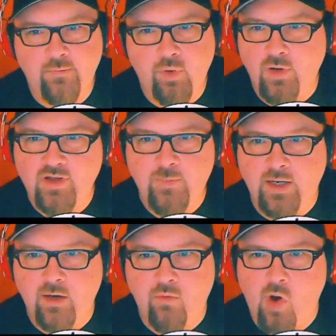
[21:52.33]
boy, it's
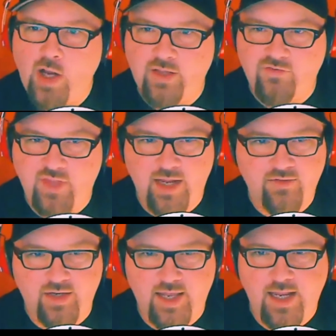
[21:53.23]
been a raucous day
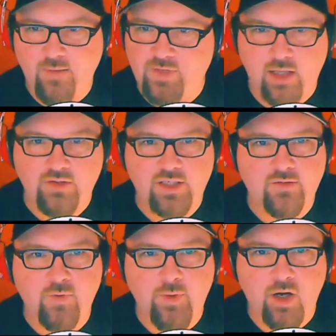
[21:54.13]
today. I'm telling
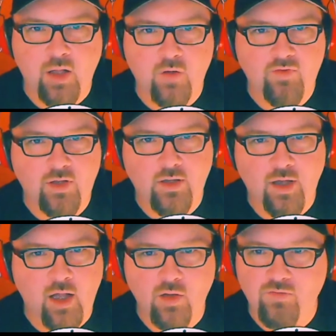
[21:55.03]
you, we've been all over
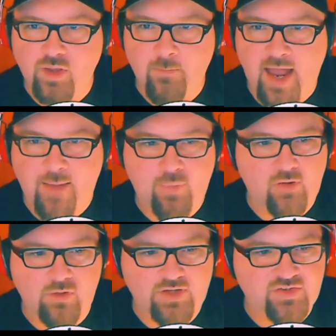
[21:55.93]
the map,
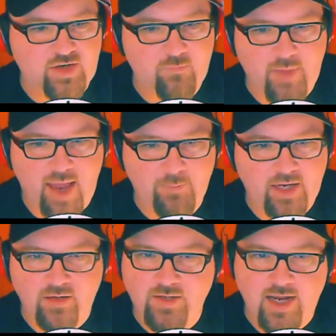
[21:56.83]
all the legislative map,
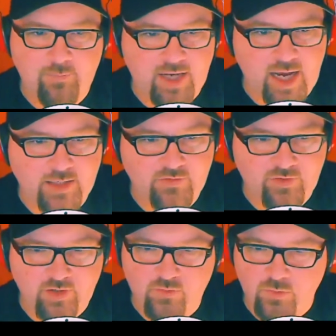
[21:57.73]
getting kind of behind the
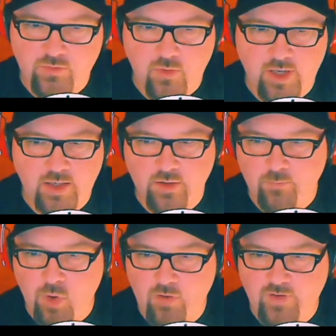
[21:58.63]
scenes of what's going on
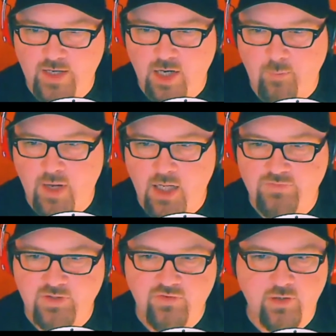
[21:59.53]
and motivating our
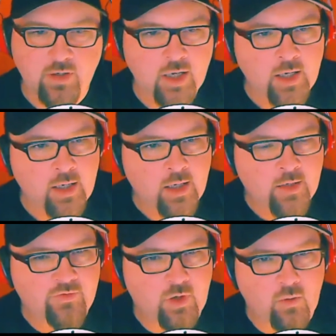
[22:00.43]
politics here.
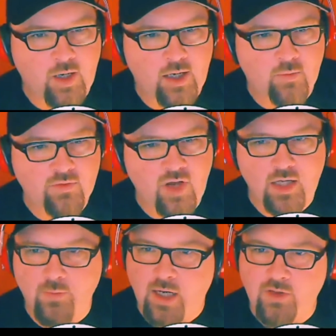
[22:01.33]
So we'll talk
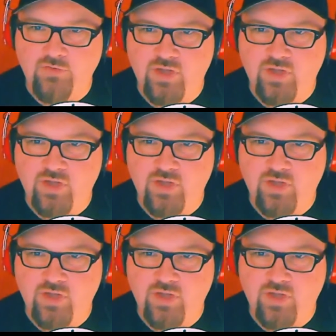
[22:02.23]
about a little